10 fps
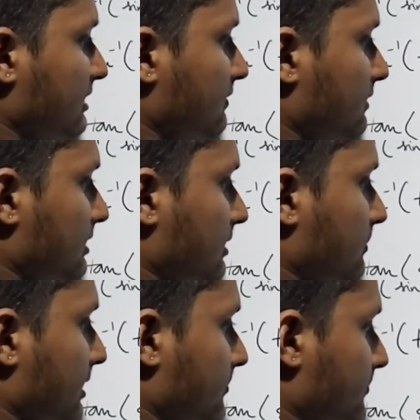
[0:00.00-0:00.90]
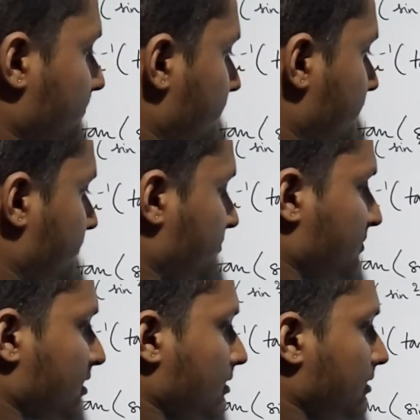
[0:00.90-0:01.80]
divided by
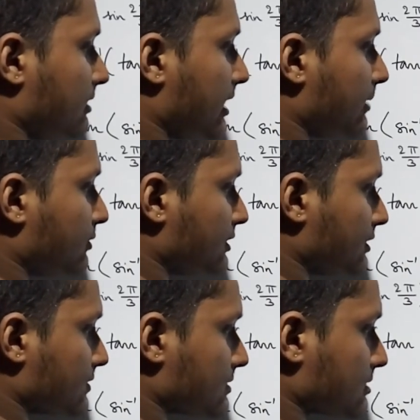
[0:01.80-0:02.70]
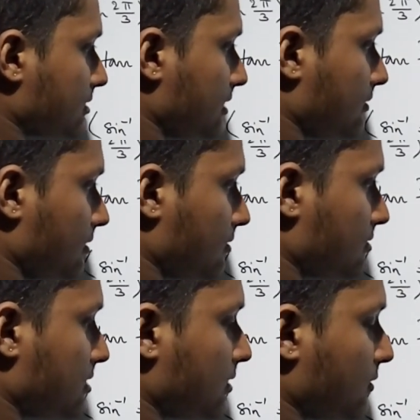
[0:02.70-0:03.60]
the hypotenuse.
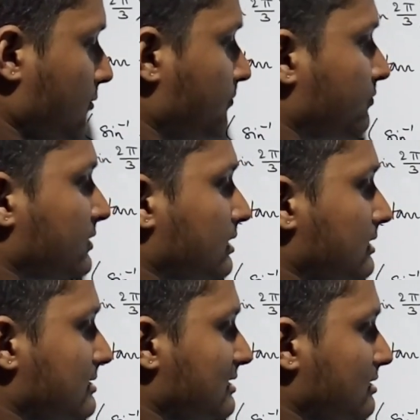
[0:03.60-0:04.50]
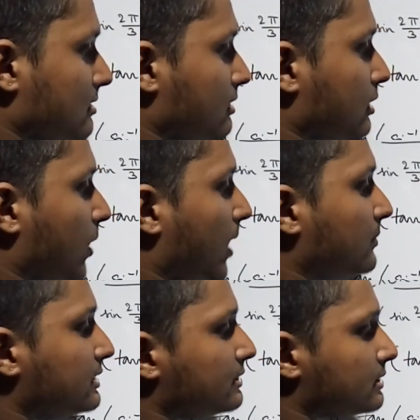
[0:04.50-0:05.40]
So this is the
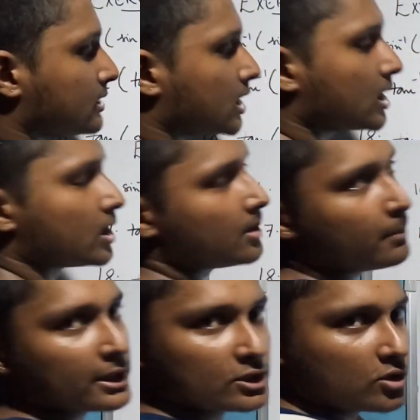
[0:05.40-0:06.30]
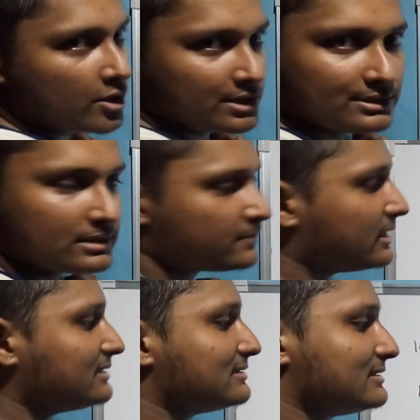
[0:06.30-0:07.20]
common Pythagorean
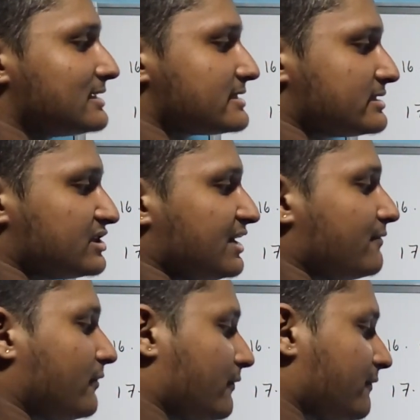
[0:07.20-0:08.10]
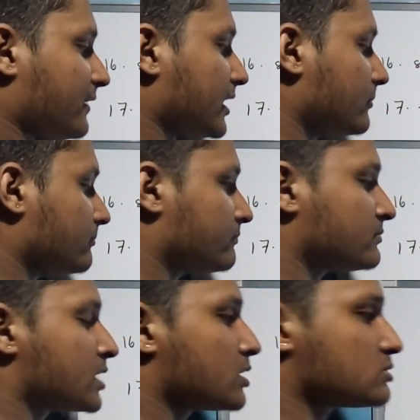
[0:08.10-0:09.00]
triplet, that is 3, 4, 5.
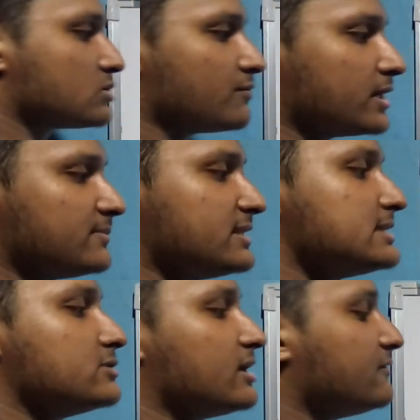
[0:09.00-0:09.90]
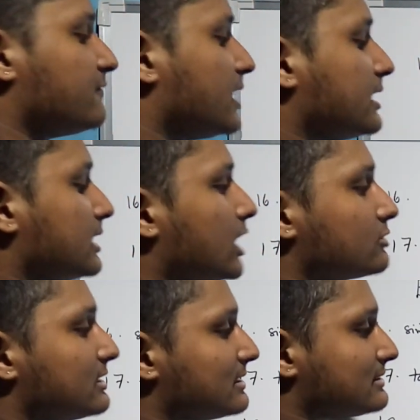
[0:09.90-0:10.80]
So from this you can find
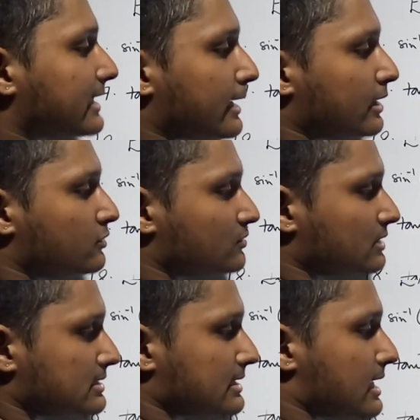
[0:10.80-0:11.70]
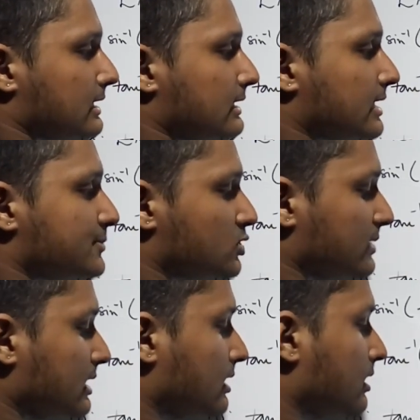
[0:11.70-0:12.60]
out that the tan of this angle comes
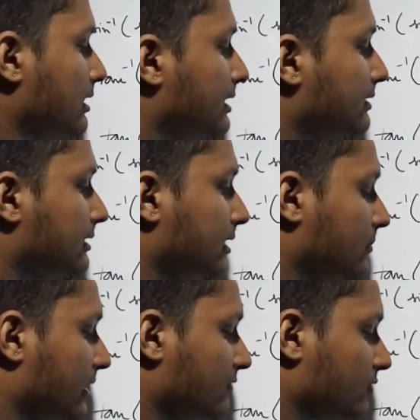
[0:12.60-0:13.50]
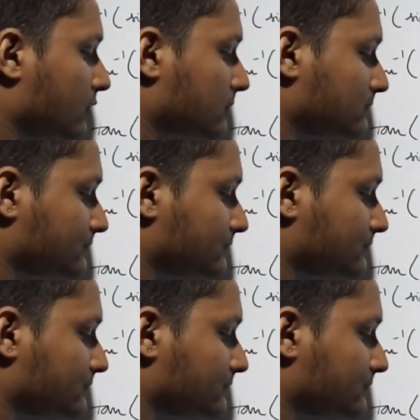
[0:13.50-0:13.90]
to be 3 by 4.